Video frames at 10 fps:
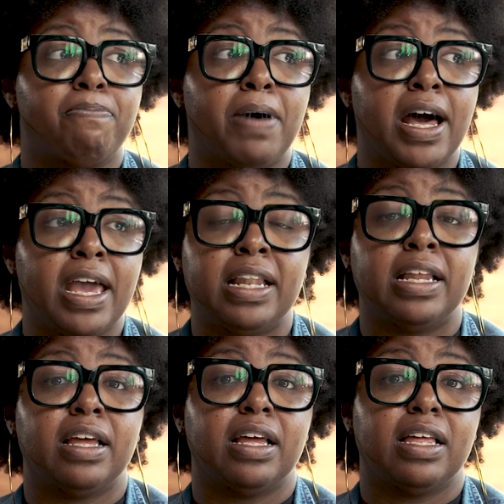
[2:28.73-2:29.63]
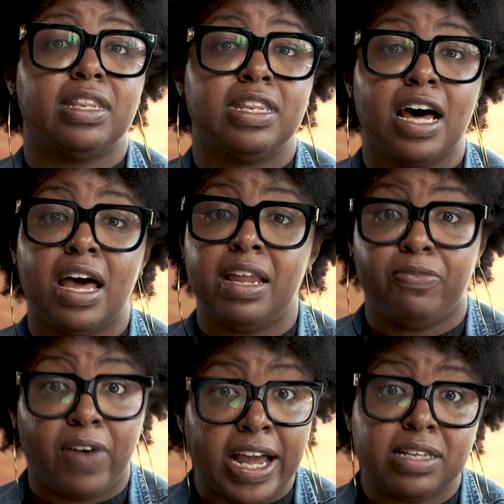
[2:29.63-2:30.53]
But the
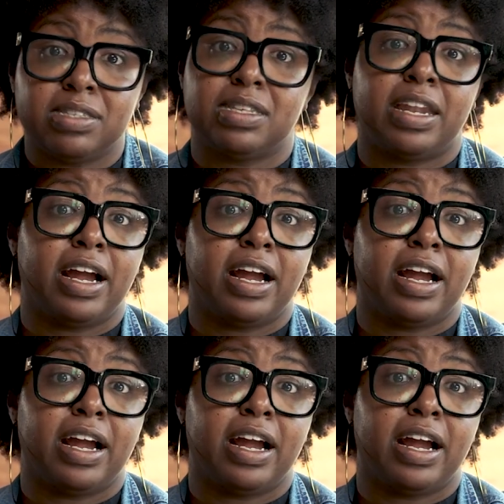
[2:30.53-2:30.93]
advice that